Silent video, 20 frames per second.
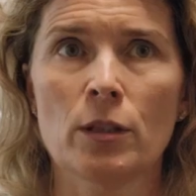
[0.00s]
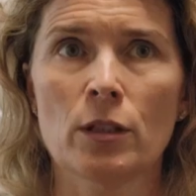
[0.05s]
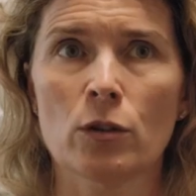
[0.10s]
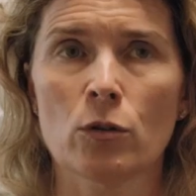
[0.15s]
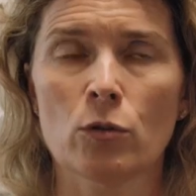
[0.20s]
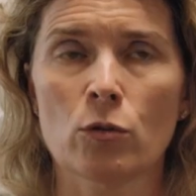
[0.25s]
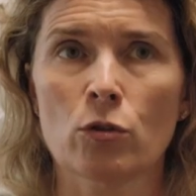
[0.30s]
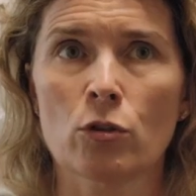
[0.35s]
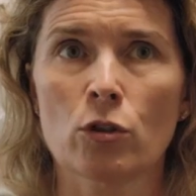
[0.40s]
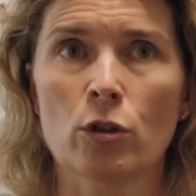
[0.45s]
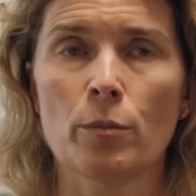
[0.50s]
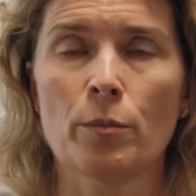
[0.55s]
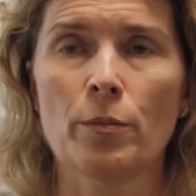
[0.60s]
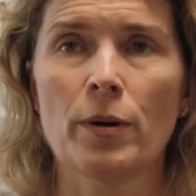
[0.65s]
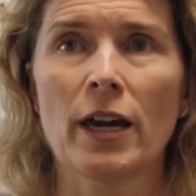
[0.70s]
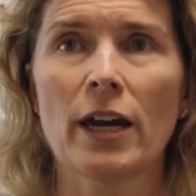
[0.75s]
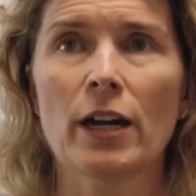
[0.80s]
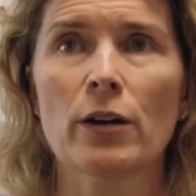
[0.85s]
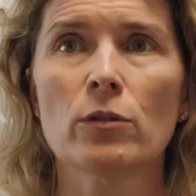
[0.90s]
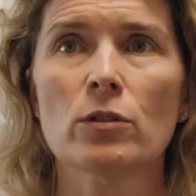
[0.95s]
you know,
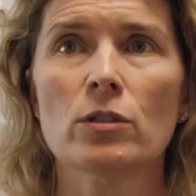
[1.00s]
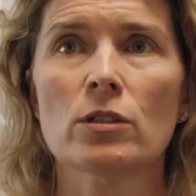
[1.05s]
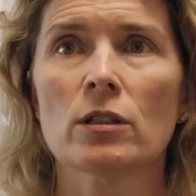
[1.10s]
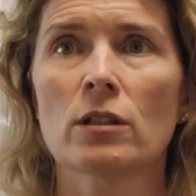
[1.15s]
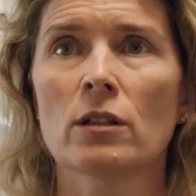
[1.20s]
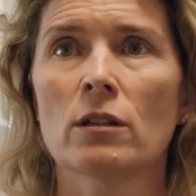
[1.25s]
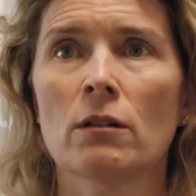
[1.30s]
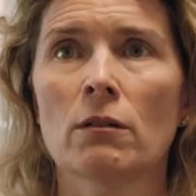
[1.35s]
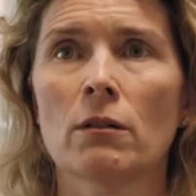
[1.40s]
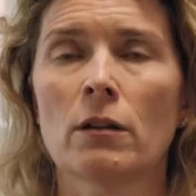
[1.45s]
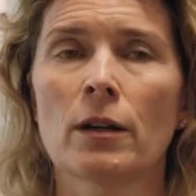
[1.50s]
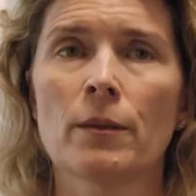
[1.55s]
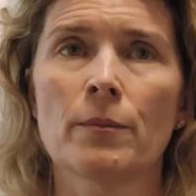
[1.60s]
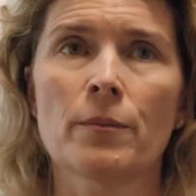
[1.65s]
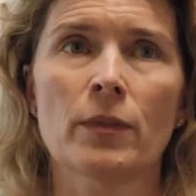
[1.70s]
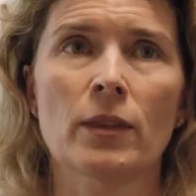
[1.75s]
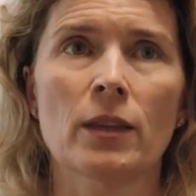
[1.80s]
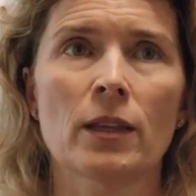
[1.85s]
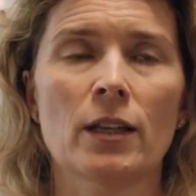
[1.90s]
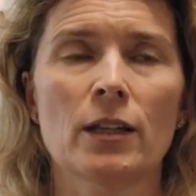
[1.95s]
comparison
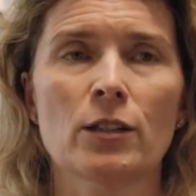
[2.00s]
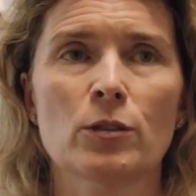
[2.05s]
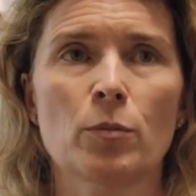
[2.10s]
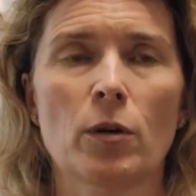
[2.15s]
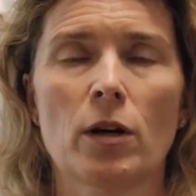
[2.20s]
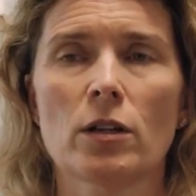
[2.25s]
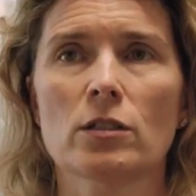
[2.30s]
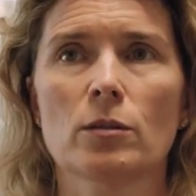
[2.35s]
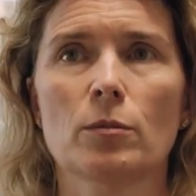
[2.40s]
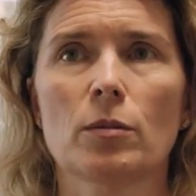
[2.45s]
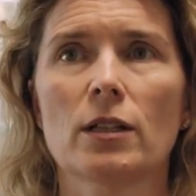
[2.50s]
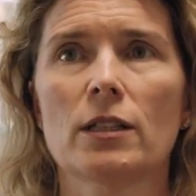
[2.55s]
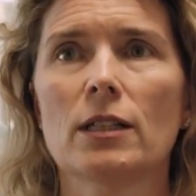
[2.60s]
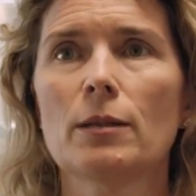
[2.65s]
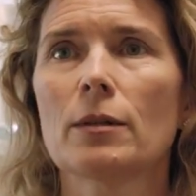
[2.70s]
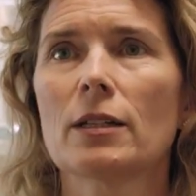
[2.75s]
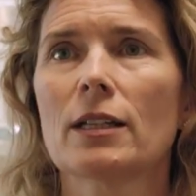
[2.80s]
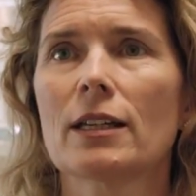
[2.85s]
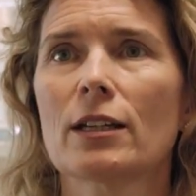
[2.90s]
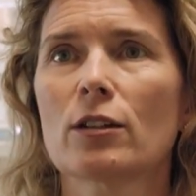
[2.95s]
is possible.
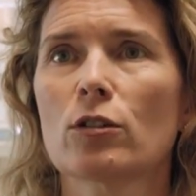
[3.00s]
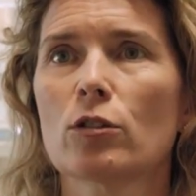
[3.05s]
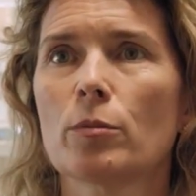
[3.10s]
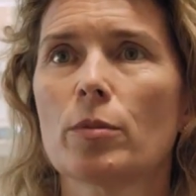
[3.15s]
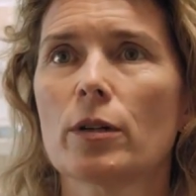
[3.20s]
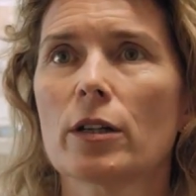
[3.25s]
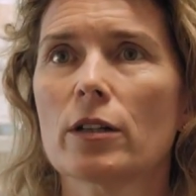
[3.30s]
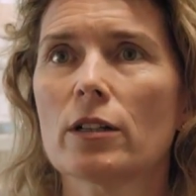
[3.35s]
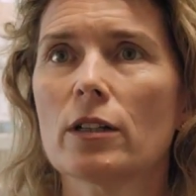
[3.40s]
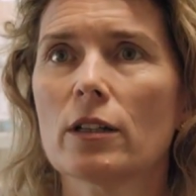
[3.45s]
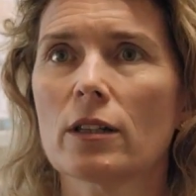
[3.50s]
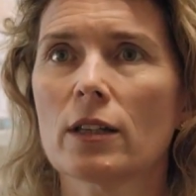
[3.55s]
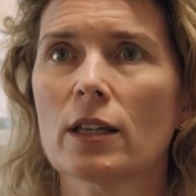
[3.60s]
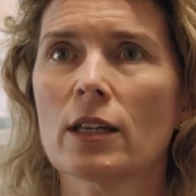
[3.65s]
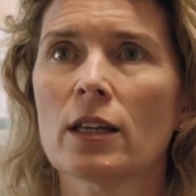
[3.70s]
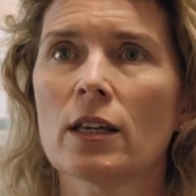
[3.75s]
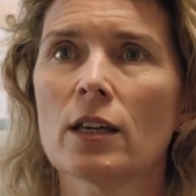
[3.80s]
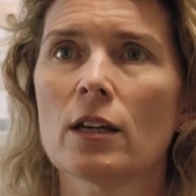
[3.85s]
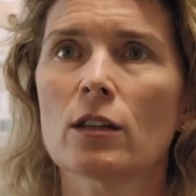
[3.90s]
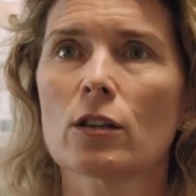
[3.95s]
Anybody can compare
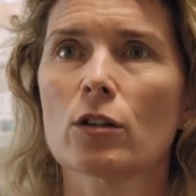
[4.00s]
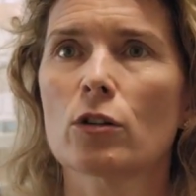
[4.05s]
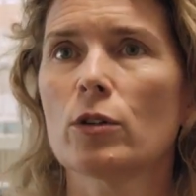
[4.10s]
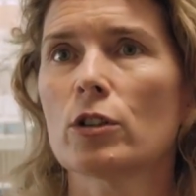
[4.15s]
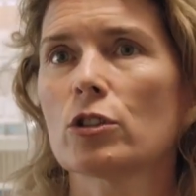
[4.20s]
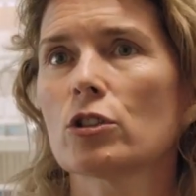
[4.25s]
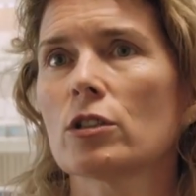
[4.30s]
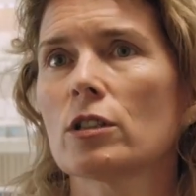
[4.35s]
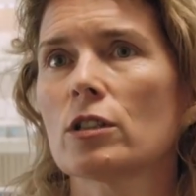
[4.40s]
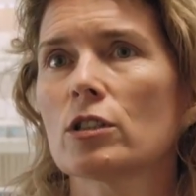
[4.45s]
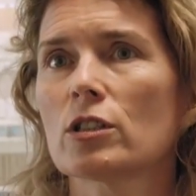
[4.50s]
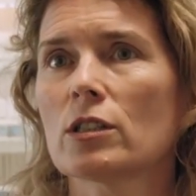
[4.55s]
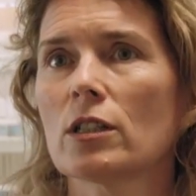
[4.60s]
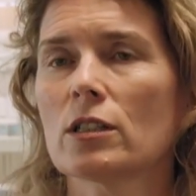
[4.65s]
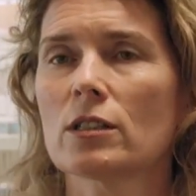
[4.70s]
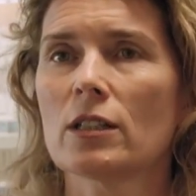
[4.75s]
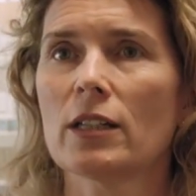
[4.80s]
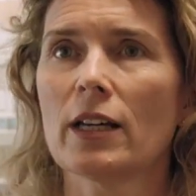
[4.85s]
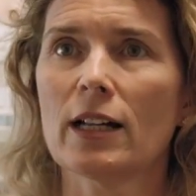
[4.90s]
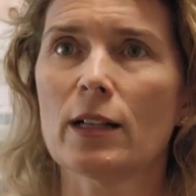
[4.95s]
anything. The question is,
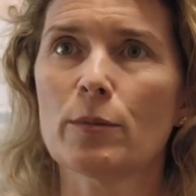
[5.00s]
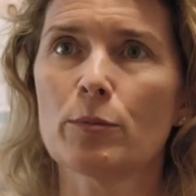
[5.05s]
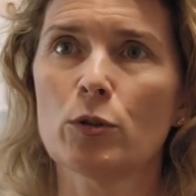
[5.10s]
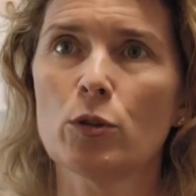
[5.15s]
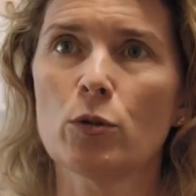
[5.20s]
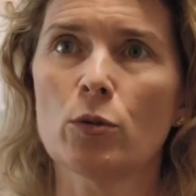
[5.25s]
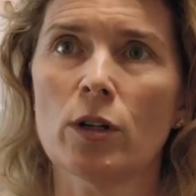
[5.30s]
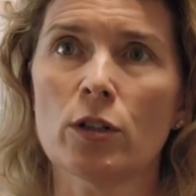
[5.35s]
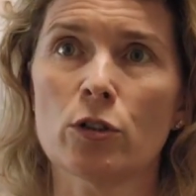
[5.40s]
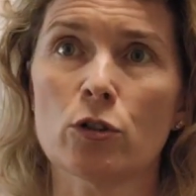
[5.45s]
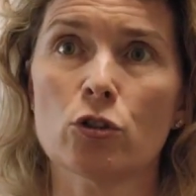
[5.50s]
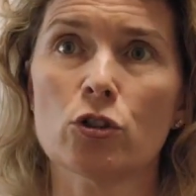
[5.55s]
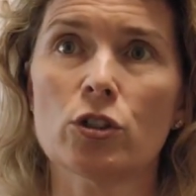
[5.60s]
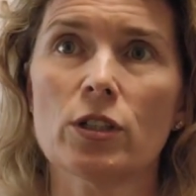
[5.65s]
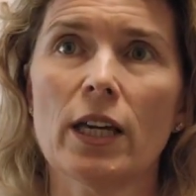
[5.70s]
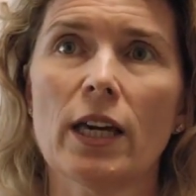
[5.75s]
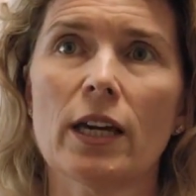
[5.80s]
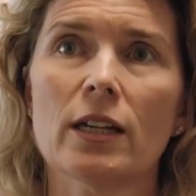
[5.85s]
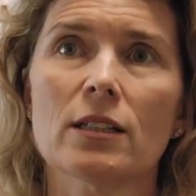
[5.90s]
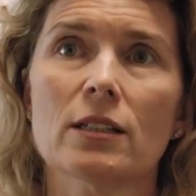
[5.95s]
does it help you
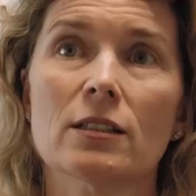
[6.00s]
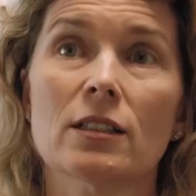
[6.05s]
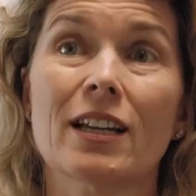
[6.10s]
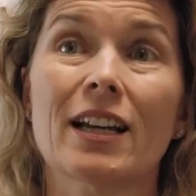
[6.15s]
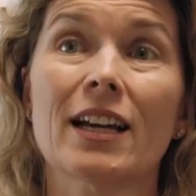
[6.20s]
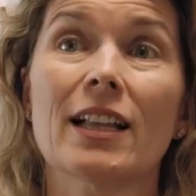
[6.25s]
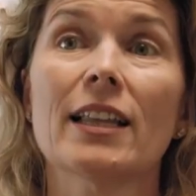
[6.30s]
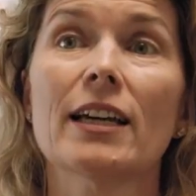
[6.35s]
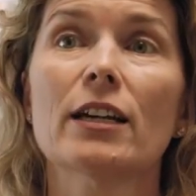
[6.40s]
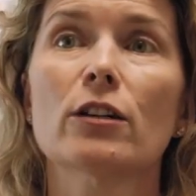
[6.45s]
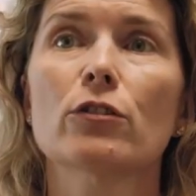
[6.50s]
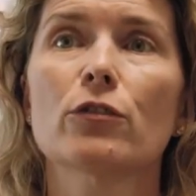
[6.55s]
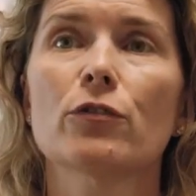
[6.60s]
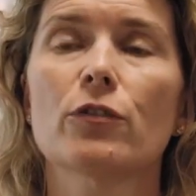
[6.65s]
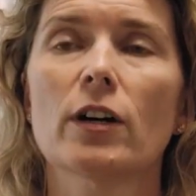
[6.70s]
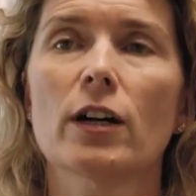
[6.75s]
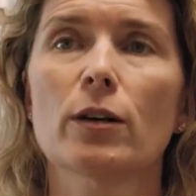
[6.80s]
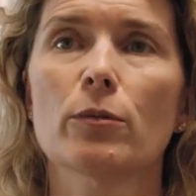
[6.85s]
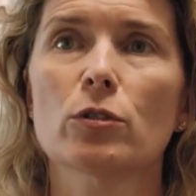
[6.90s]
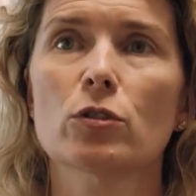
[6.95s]
understand? Does it
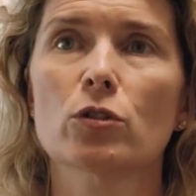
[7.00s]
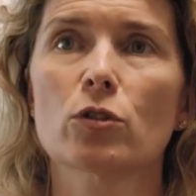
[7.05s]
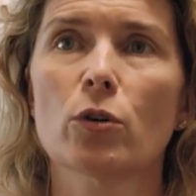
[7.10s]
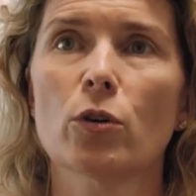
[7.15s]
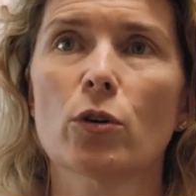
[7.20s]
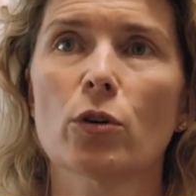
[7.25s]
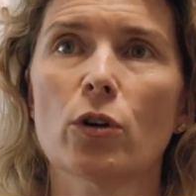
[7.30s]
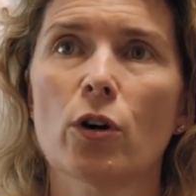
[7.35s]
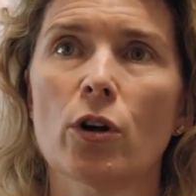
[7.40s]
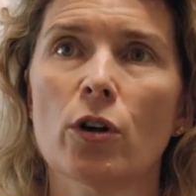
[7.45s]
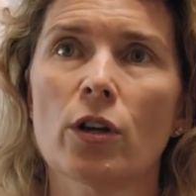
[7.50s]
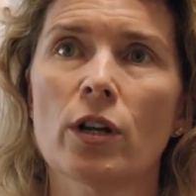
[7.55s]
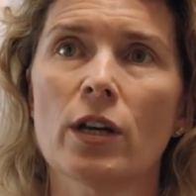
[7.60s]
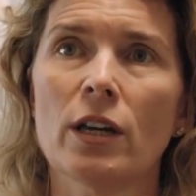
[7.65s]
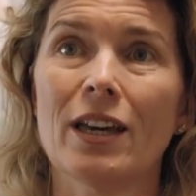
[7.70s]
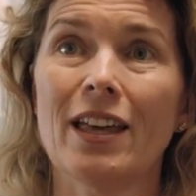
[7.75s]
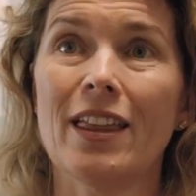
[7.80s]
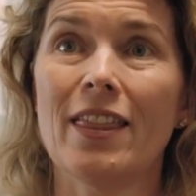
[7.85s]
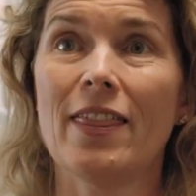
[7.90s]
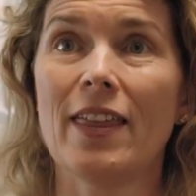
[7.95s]
clarify what's going on
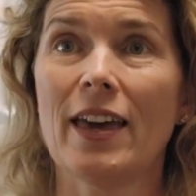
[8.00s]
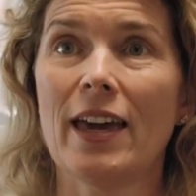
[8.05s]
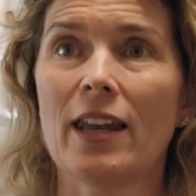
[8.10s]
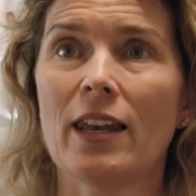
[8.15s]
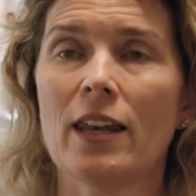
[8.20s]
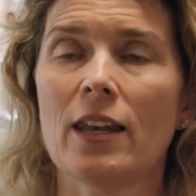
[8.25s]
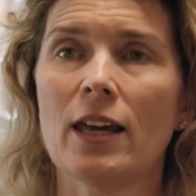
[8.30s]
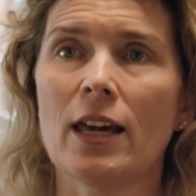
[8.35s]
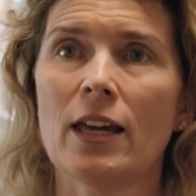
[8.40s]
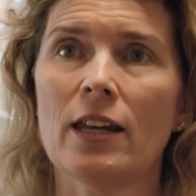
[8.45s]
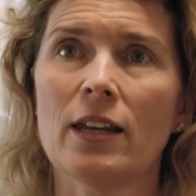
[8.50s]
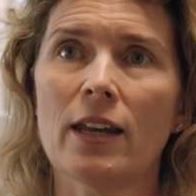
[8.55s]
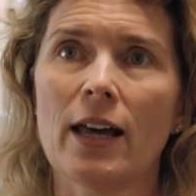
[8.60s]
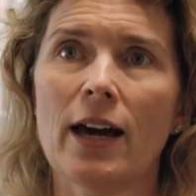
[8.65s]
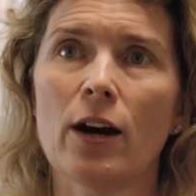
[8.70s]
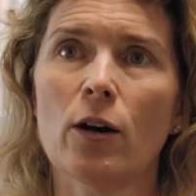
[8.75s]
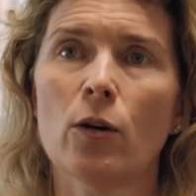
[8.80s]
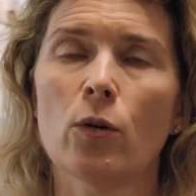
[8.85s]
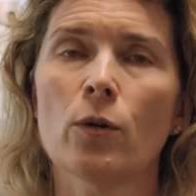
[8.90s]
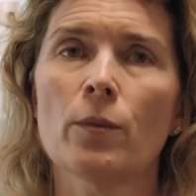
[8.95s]
then and
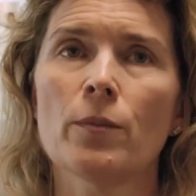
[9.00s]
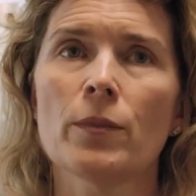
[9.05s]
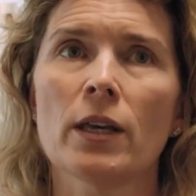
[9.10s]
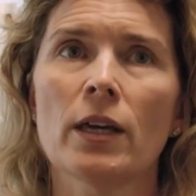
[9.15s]
now?